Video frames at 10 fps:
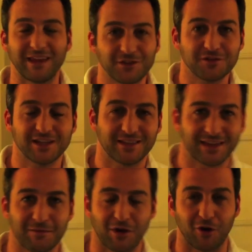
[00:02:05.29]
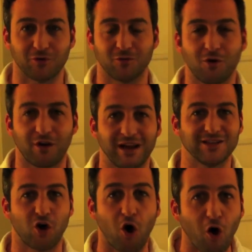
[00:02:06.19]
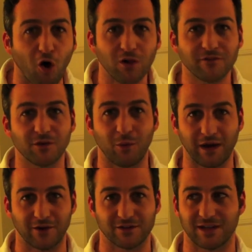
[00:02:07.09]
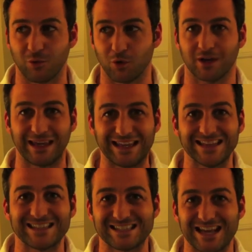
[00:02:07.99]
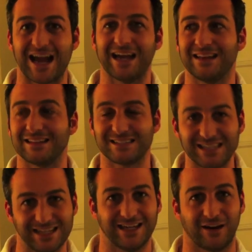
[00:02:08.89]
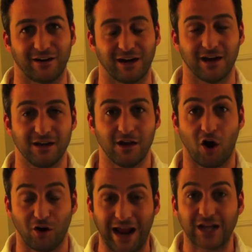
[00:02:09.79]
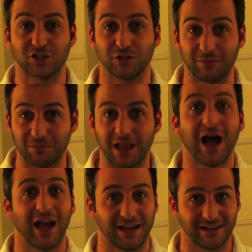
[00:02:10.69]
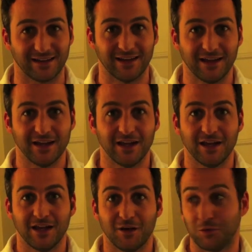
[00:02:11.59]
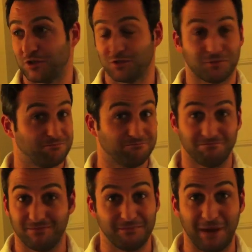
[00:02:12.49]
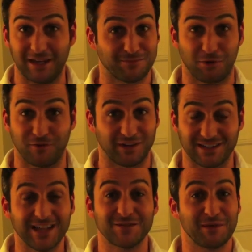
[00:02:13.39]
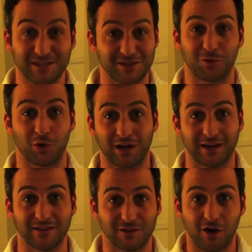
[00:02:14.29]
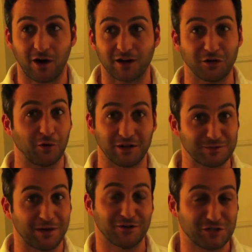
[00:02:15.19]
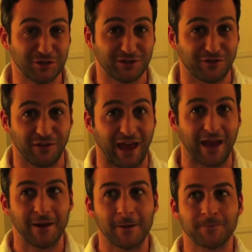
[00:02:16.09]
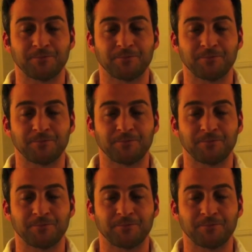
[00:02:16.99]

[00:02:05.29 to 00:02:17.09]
the interesting thing about O Noir is all of the waiters that work inside the seating area are actually blind, which makes perfect sense because they're working in the dark. No one is better suited for that.